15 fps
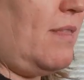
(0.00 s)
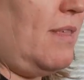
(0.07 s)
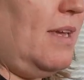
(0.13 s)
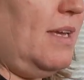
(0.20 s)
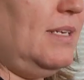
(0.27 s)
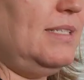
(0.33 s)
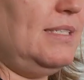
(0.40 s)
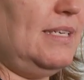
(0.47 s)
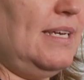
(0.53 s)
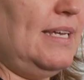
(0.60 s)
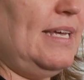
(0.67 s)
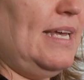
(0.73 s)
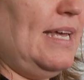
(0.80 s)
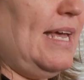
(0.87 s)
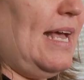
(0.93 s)
the things,
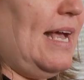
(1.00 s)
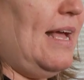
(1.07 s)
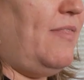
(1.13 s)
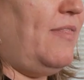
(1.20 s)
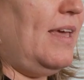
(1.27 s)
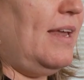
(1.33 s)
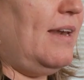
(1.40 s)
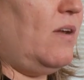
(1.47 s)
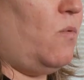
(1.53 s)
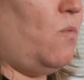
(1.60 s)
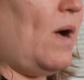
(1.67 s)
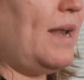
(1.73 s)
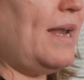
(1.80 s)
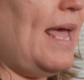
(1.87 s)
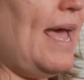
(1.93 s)
and then
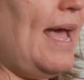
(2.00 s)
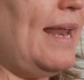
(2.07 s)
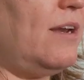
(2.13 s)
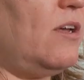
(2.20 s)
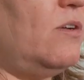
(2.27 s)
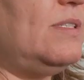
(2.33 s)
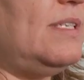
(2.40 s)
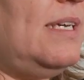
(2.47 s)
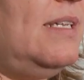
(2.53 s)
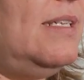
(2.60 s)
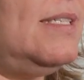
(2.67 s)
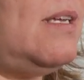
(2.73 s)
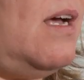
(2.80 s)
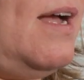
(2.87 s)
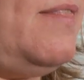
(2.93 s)
one hand goes
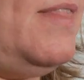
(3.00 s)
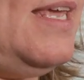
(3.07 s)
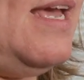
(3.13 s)
inside